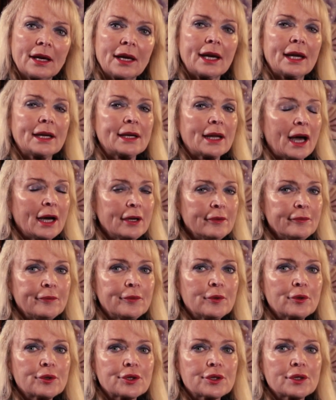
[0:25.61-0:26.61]
and
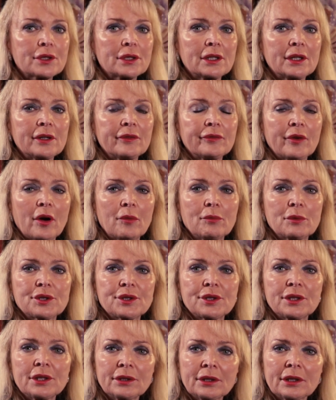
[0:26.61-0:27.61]
unfortunately
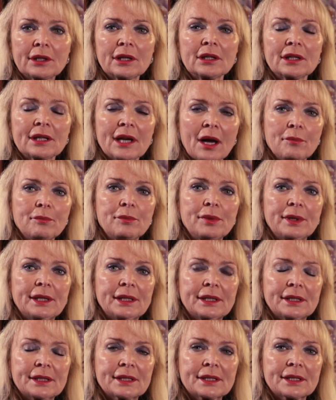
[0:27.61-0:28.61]
pharmaceutical
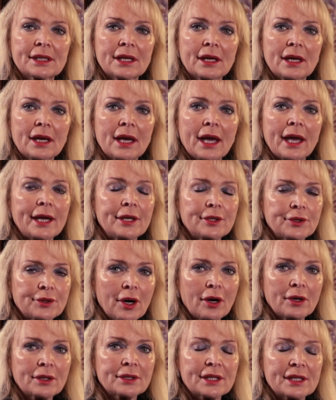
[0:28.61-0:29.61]
companies and
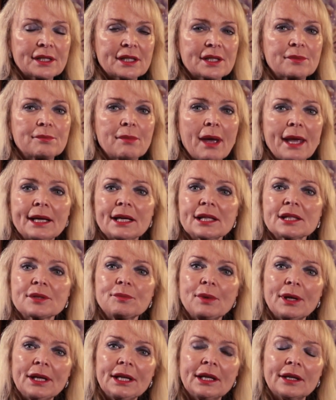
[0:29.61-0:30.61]
doctors make us
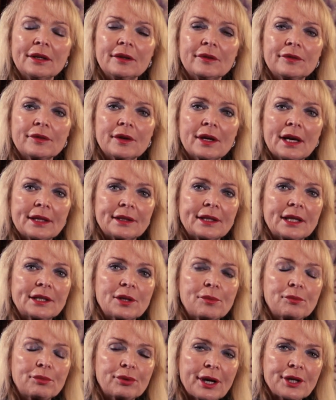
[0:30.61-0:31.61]
believe that
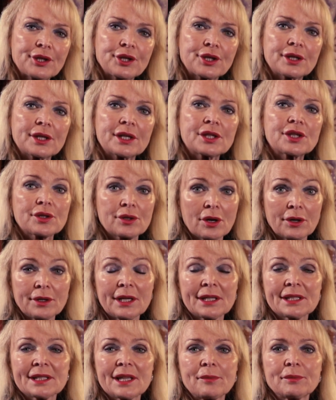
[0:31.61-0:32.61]
depression is not
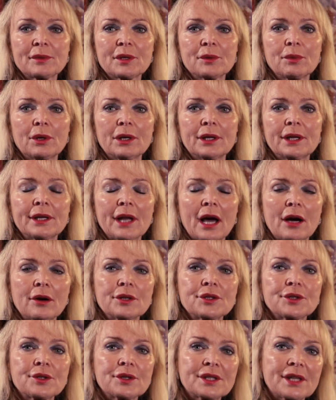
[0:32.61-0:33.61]
acceptable in
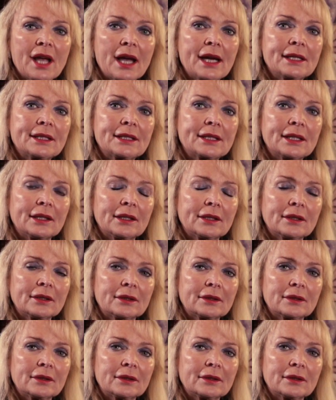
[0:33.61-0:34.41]
our society.